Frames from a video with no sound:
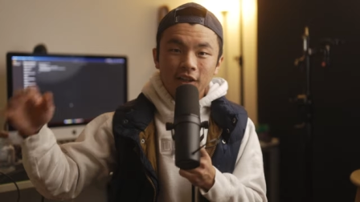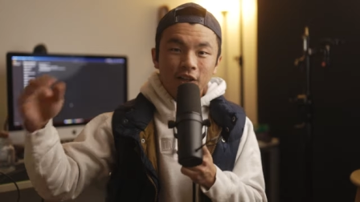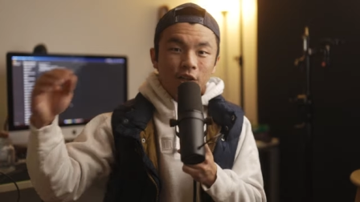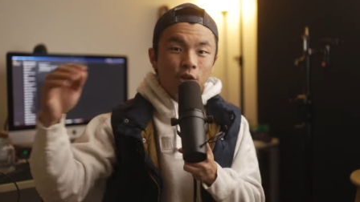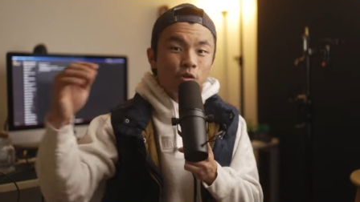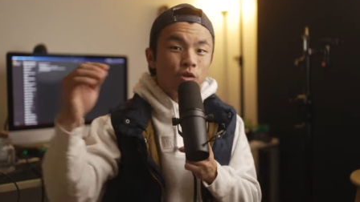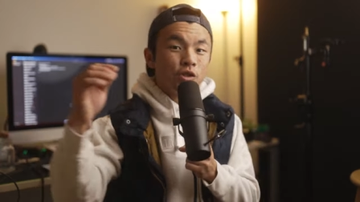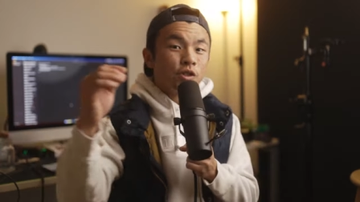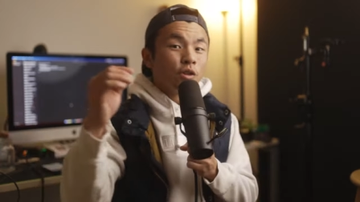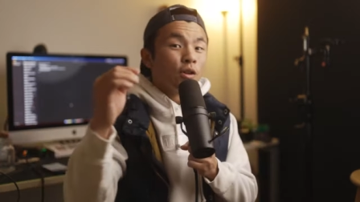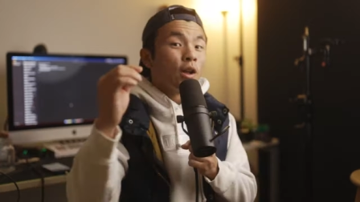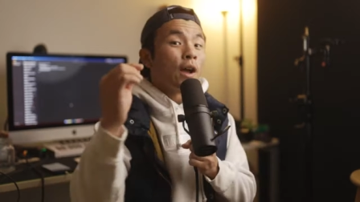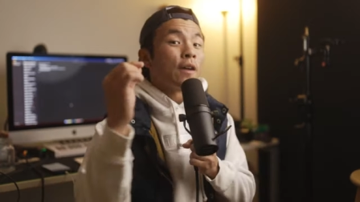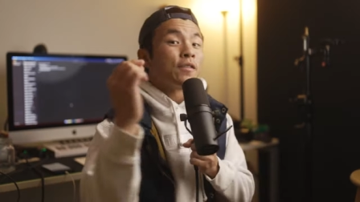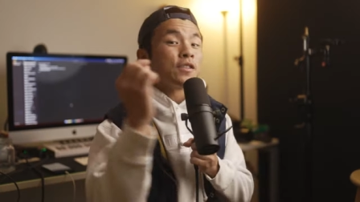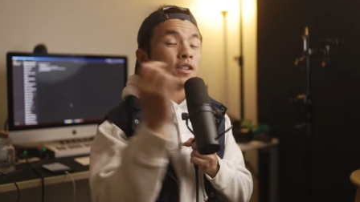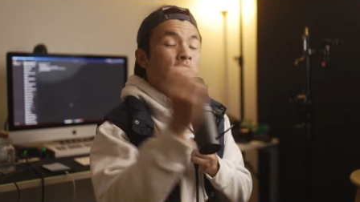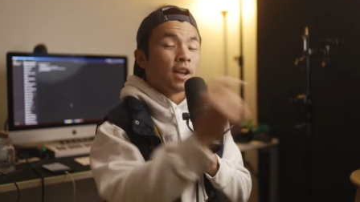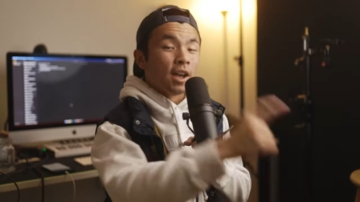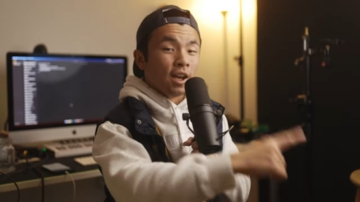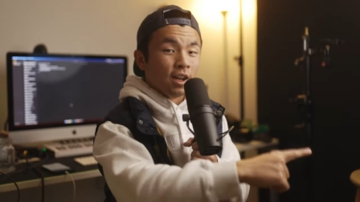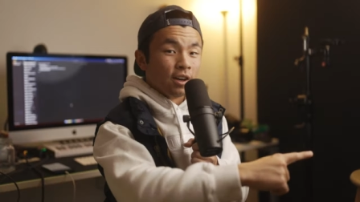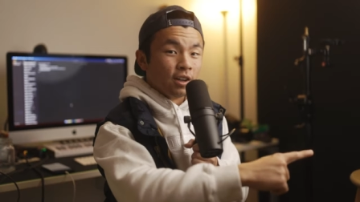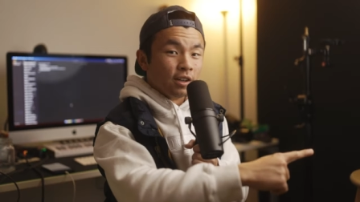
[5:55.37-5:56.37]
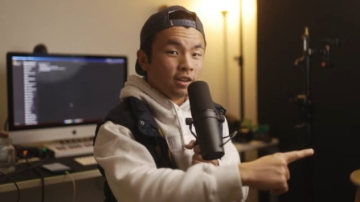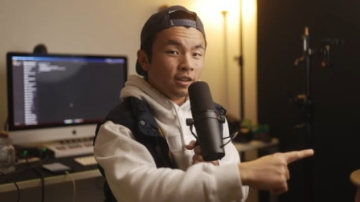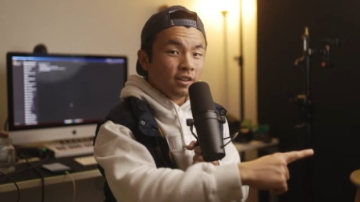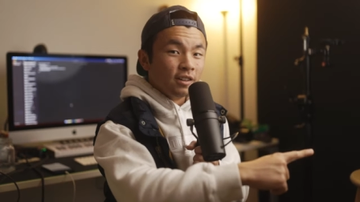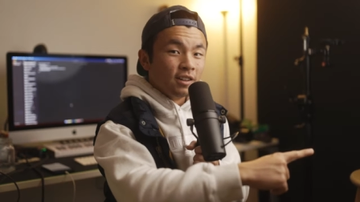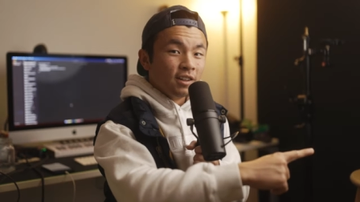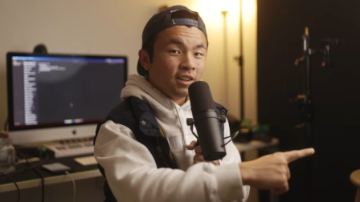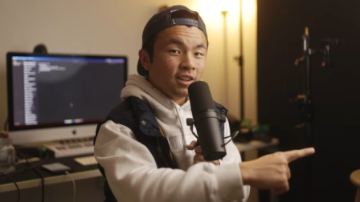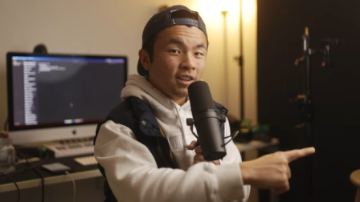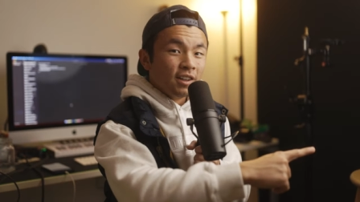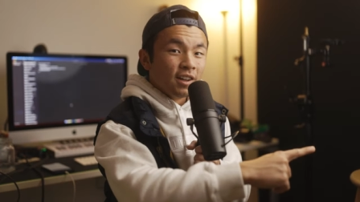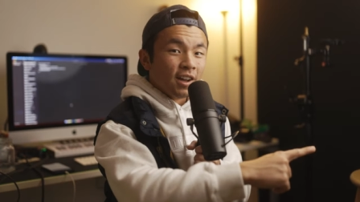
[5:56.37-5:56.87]
You still have to edit,
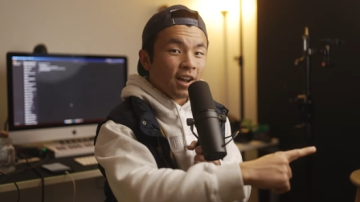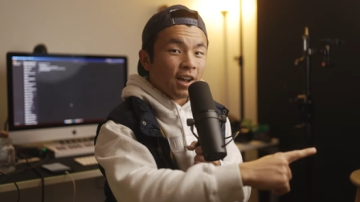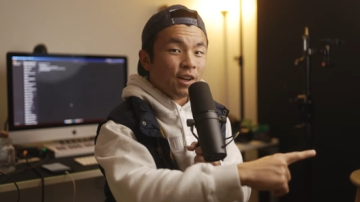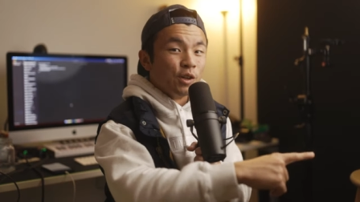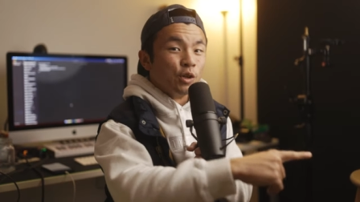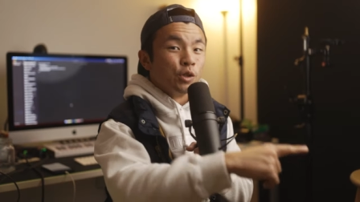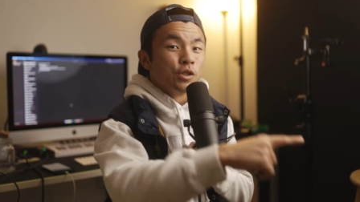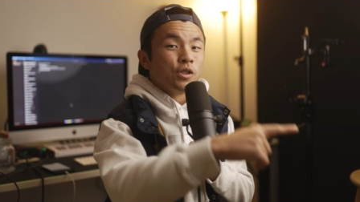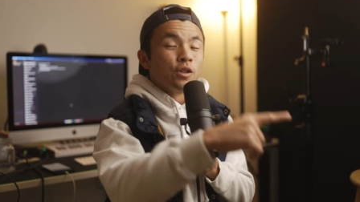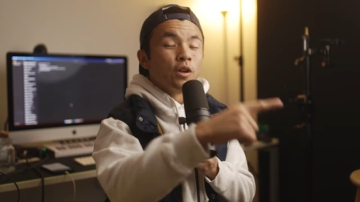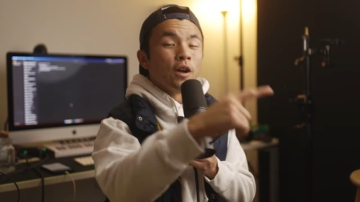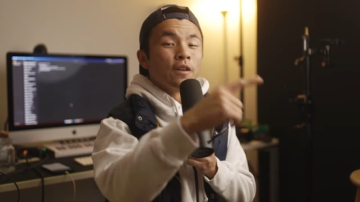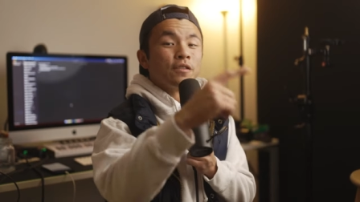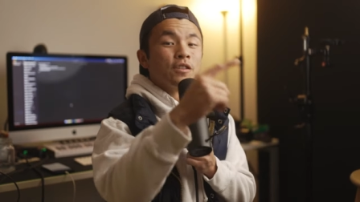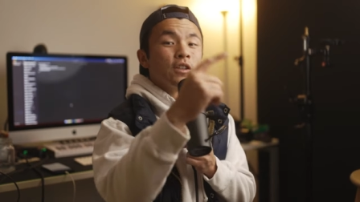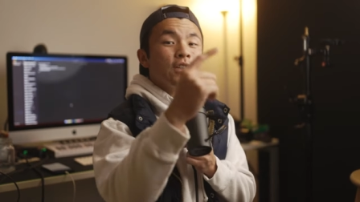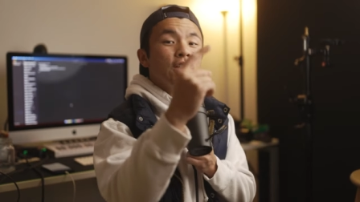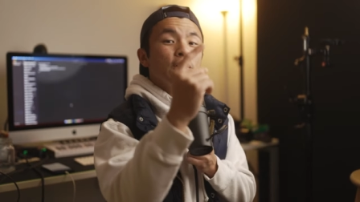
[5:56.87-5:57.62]
and you still have to